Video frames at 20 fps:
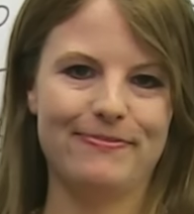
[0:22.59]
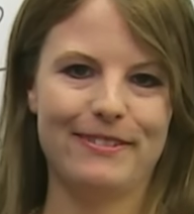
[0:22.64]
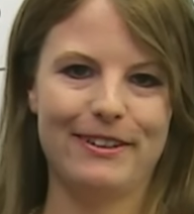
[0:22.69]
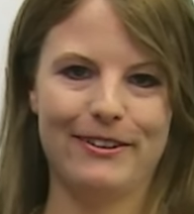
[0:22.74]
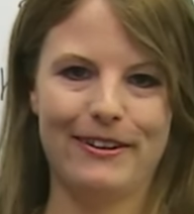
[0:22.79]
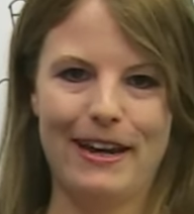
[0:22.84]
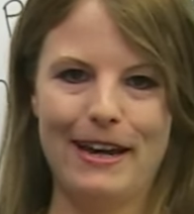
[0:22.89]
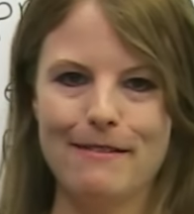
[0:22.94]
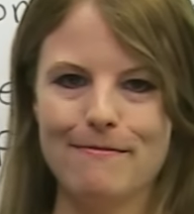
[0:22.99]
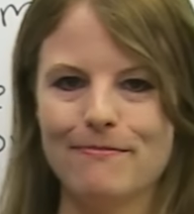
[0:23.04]

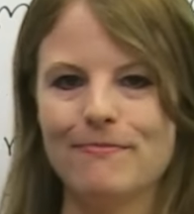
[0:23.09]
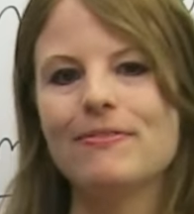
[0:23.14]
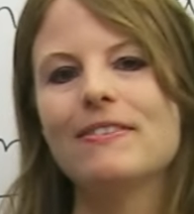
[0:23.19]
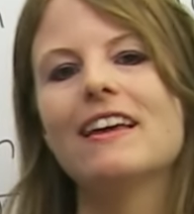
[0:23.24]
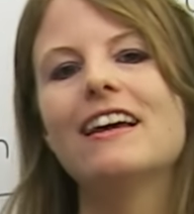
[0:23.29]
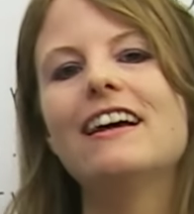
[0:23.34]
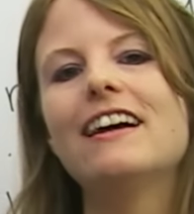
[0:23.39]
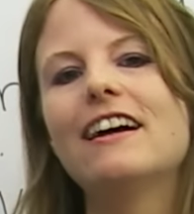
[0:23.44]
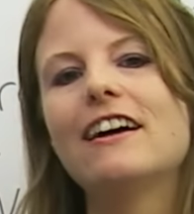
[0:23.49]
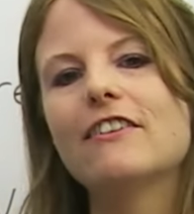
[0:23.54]
Okay,
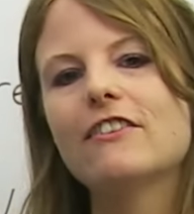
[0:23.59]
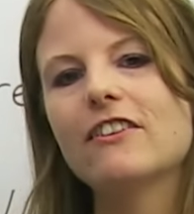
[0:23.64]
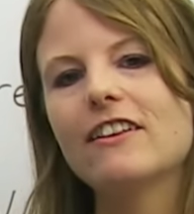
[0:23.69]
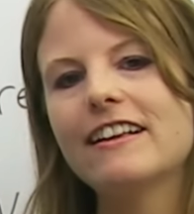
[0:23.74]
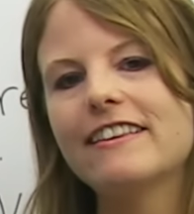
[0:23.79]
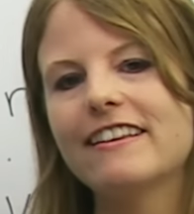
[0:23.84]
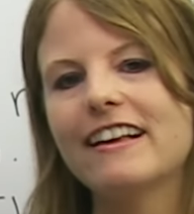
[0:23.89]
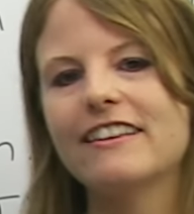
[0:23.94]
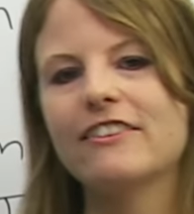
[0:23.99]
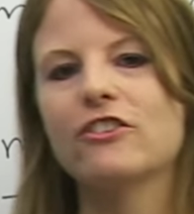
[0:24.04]
so
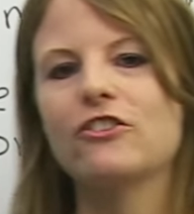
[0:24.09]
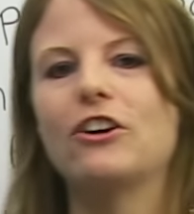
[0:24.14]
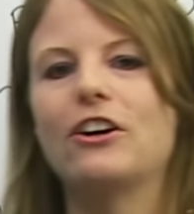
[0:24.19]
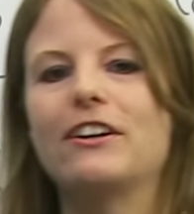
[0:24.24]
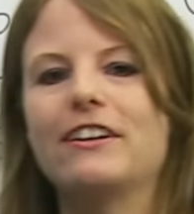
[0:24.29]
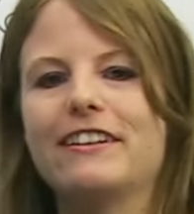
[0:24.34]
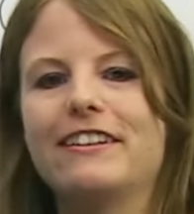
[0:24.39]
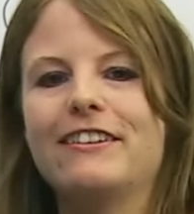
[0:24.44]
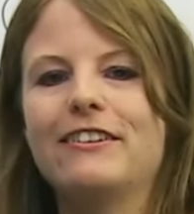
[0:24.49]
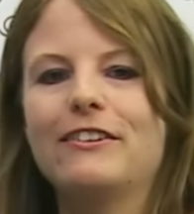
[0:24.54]
let's get
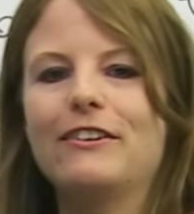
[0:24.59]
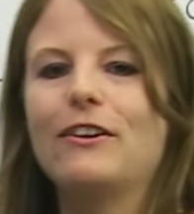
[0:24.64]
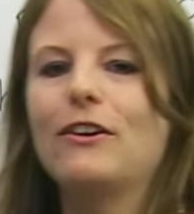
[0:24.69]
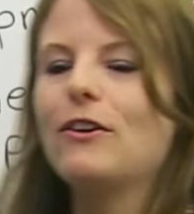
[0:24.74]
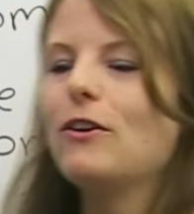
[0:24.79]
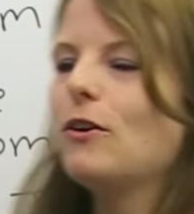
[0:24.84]
started